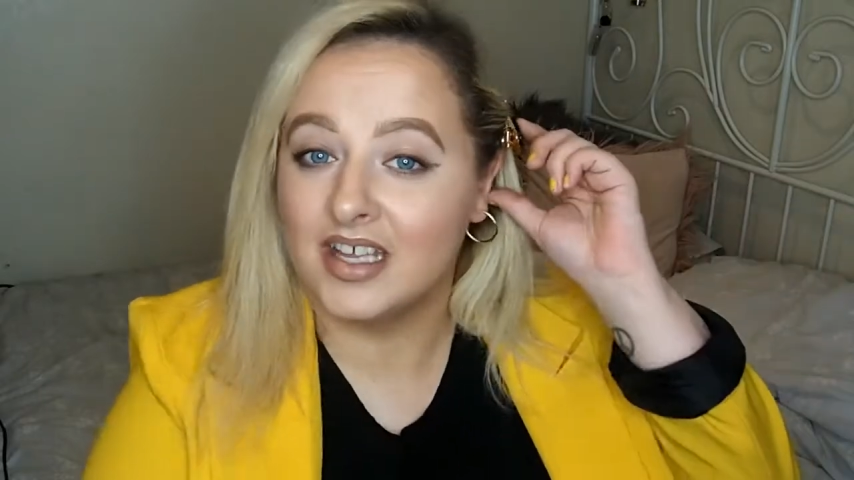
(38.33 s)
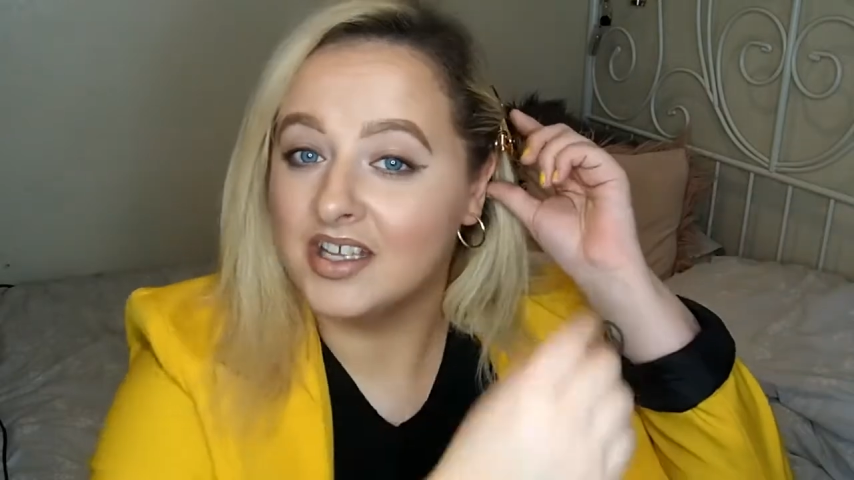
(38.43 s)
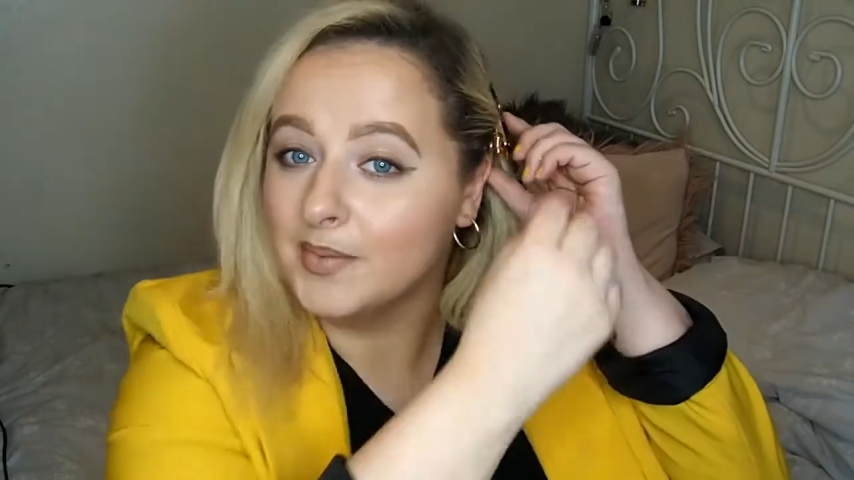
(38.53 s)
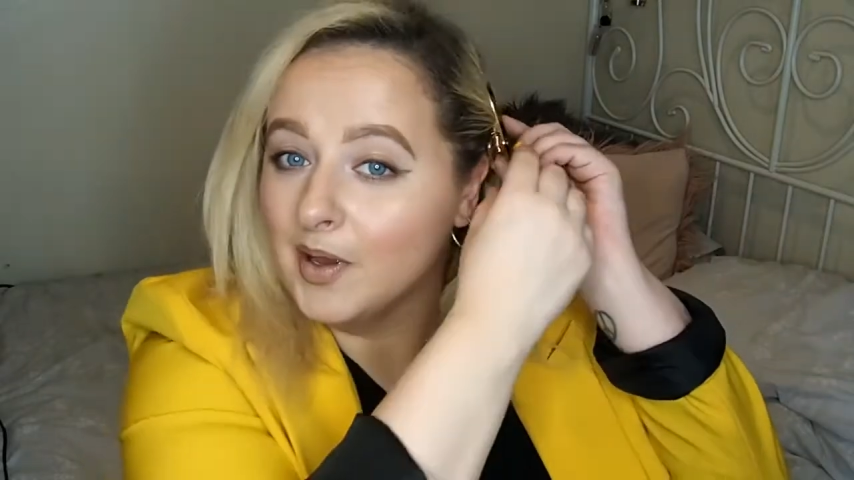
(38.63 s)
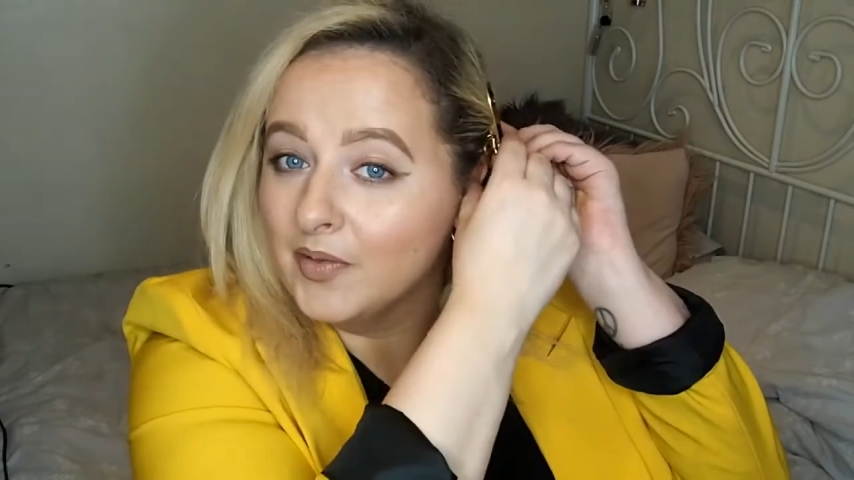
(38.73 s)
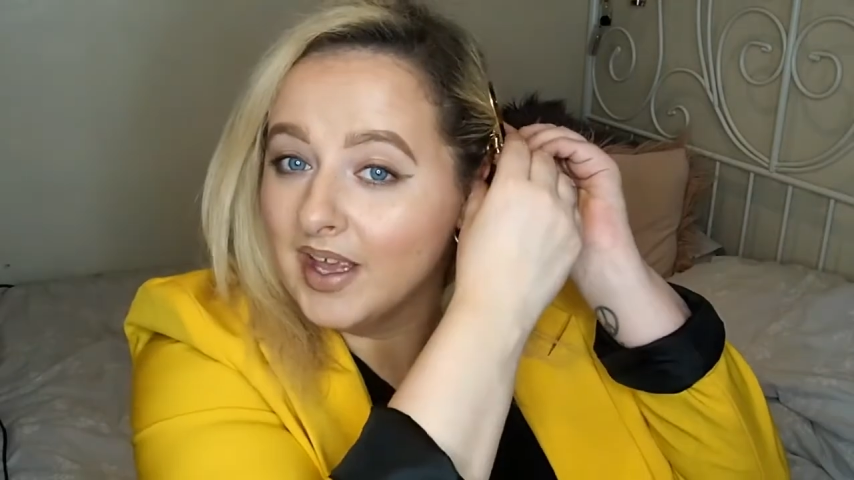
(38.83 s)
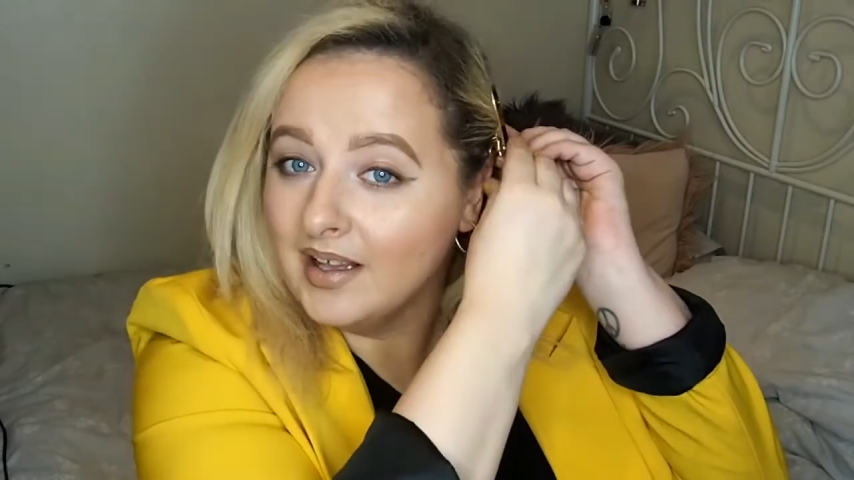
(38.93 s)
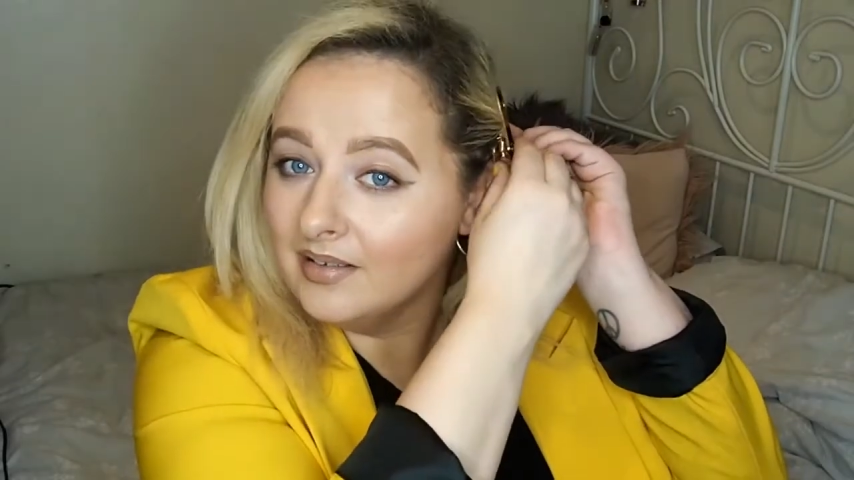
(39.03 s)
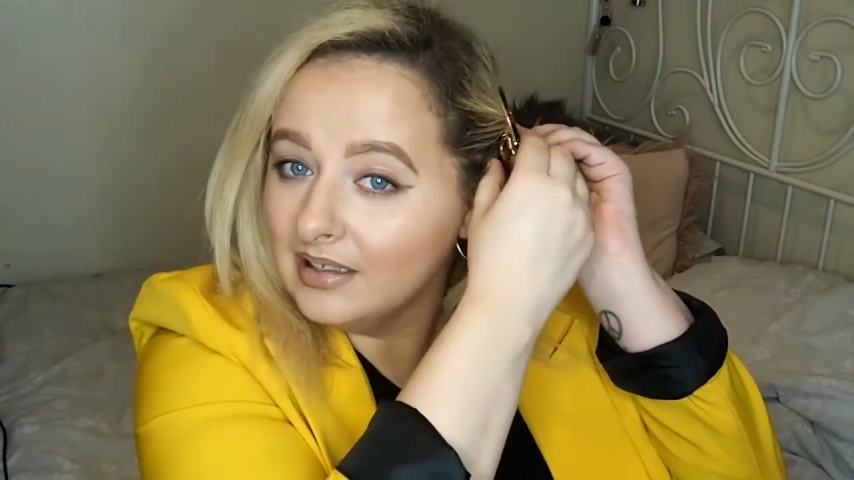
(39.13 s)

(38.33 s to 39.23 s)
that's about that.